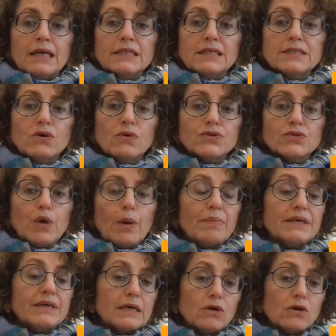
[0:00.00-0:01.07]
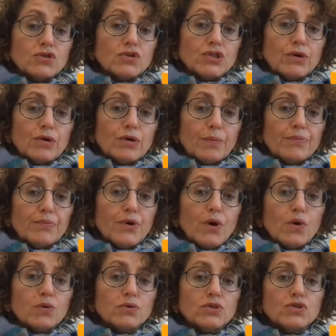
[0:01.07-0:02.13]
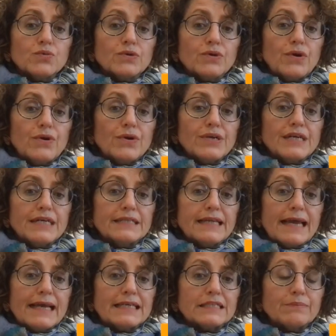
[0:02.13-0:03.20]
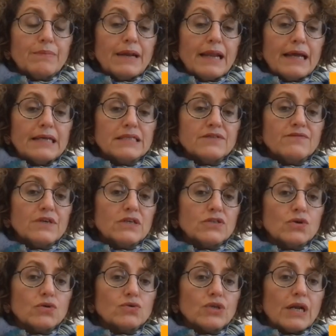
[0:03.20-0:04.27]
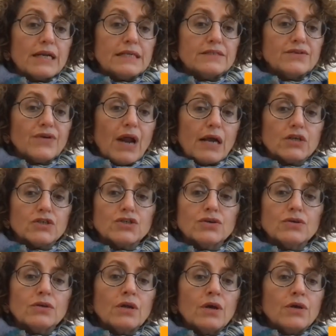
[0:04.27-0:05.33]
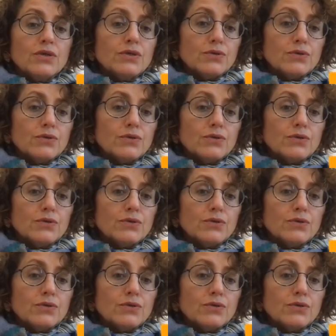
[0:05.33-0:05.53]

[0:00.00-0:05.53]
It is also a pedagogical approach where learning takes place via social interaction